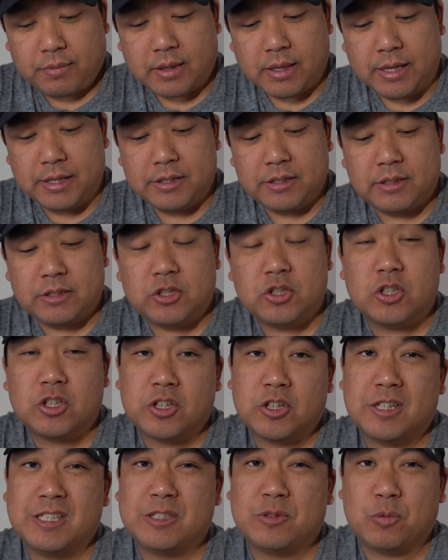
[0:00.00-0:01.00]
And
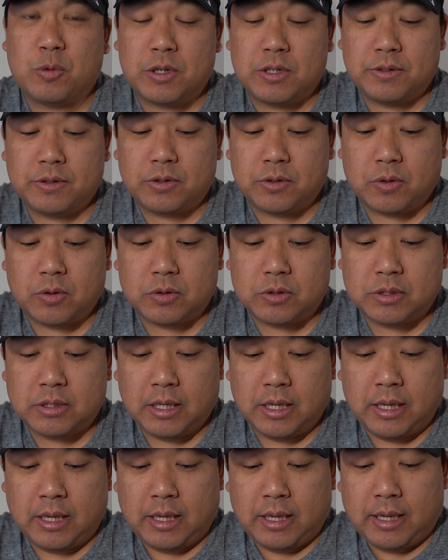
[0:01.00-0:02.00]
sugar is one of those
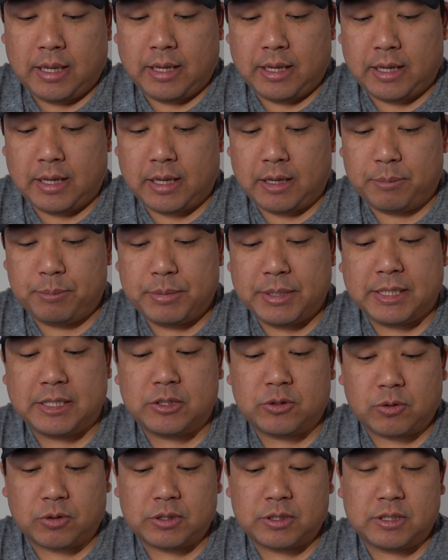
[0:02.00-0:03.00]
big
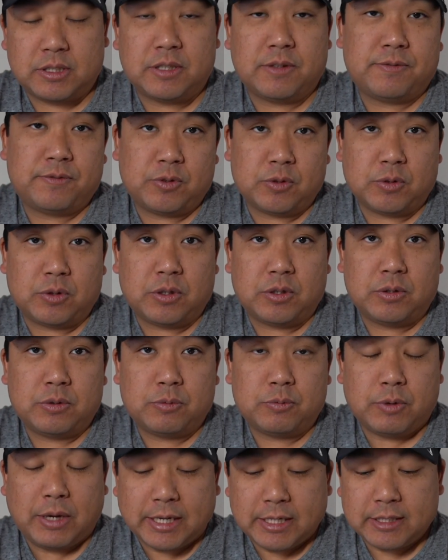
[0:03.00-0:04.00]
sources of fuel.
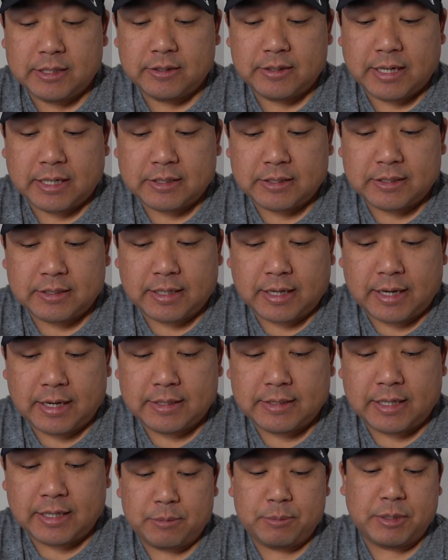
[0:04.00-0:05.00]
Regular
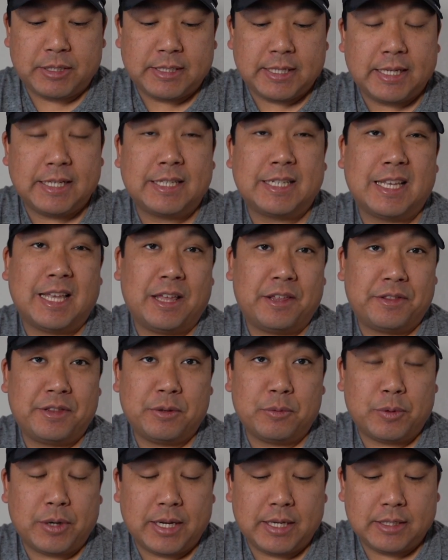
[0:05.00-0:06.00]
exercise maintaining a healthy
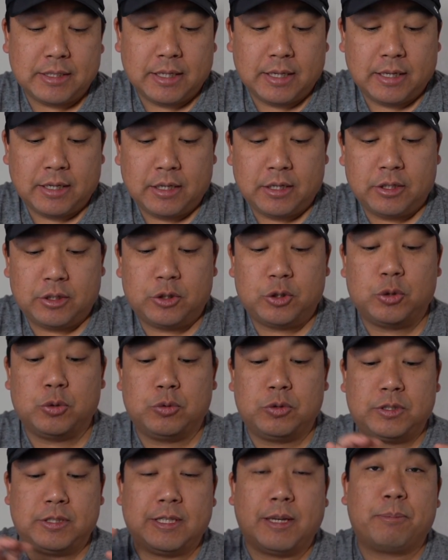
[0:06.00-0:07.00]
weight, 2
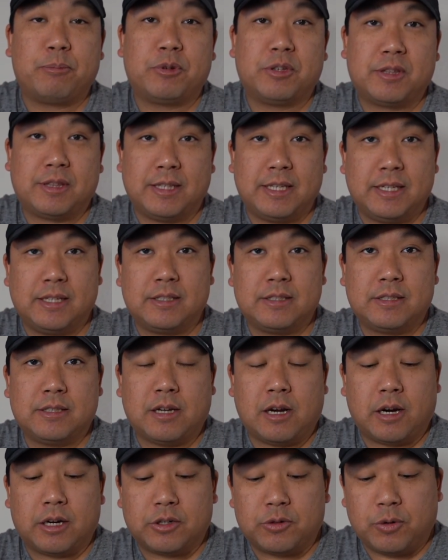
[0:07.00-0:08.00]
separate things,
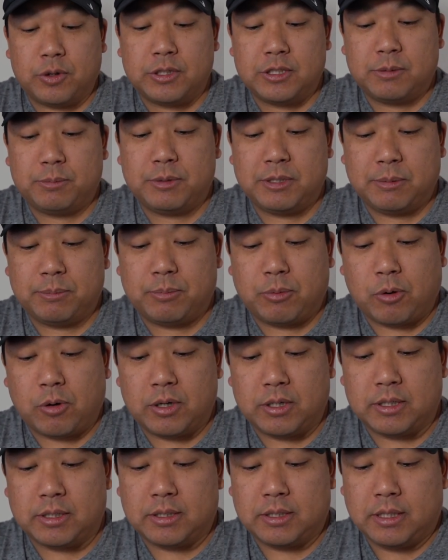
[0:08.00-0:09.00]
are going to be
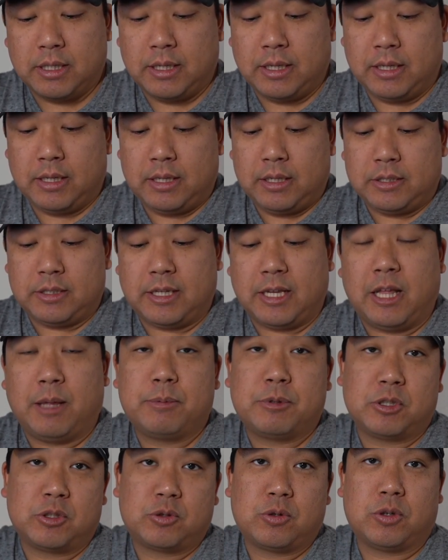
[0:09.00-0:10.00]
important to
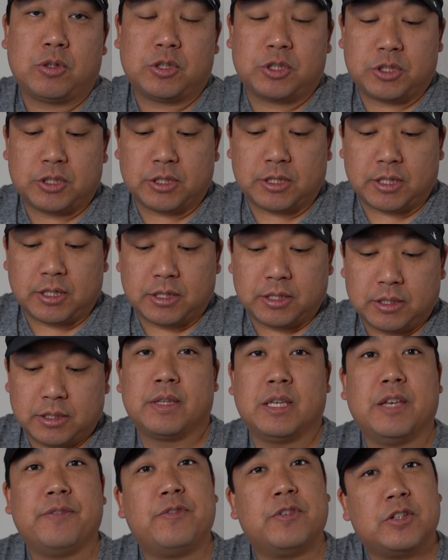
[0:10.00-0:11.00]
help control your sugar.
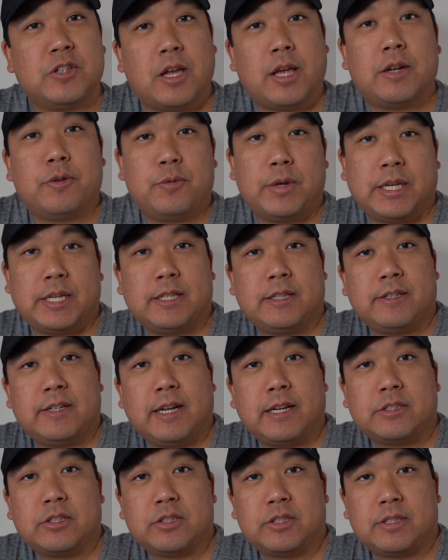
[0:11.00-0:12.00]
If you're not a regular
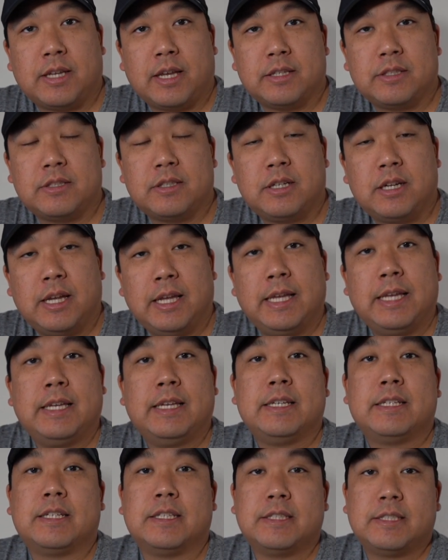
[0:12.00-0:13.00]
exerciser,
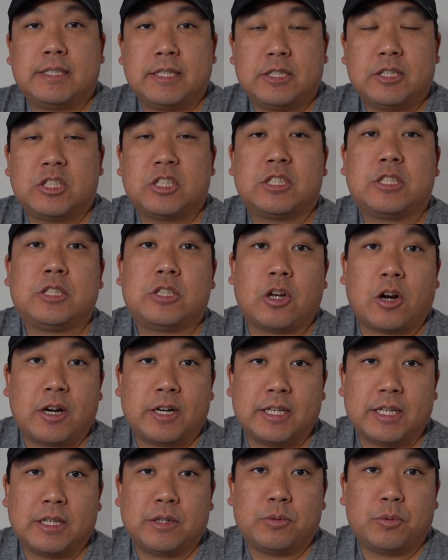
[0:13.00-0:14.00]
consider
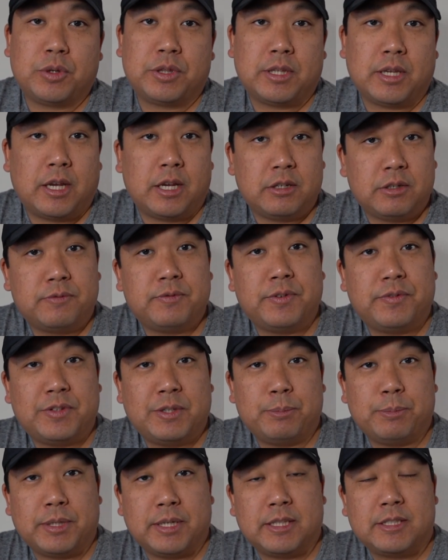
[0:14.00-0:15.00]
starting with 150
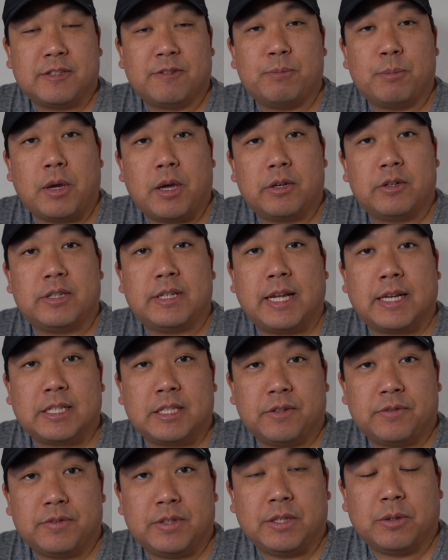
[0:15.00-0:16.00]
minutes of moderate
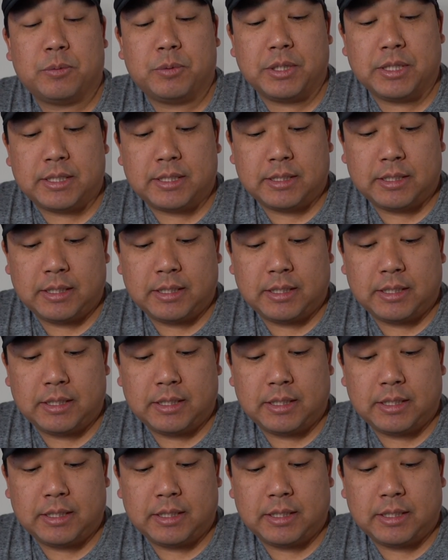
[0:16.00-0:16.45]
activity a week.